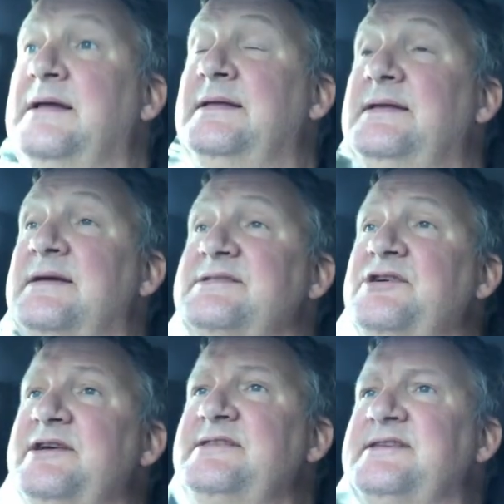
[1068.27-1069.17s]
Yeah, it's
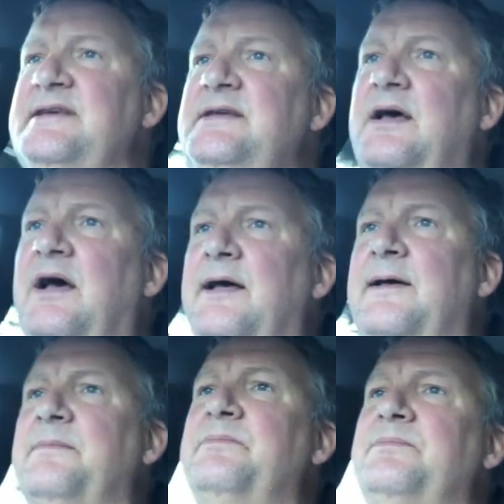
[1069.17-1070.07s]
not easy.
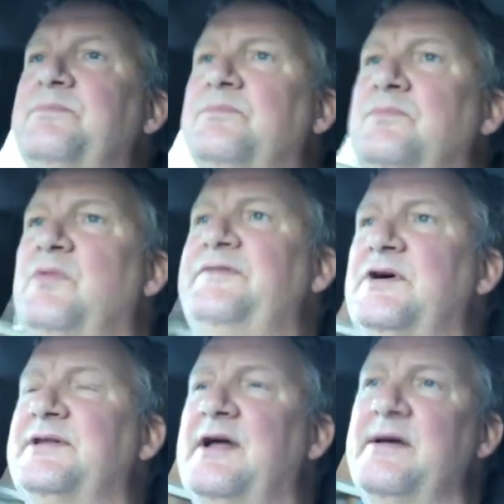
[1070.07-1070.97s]
Um, we've got
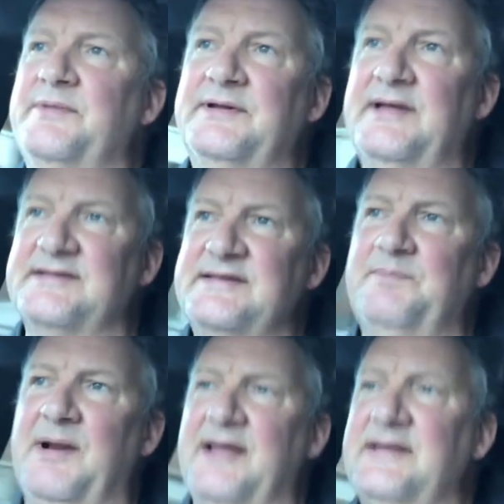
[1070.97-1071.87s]
a diamond cutting
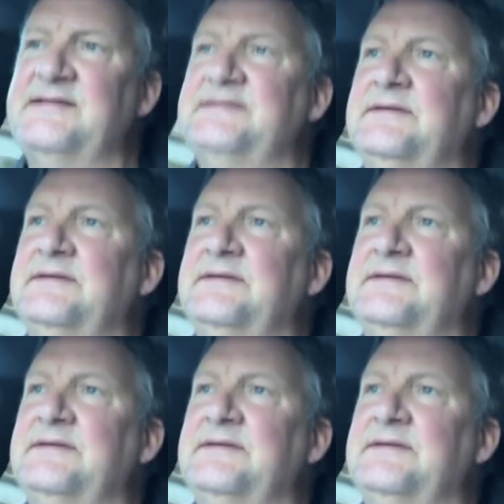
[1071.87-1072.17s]
blade,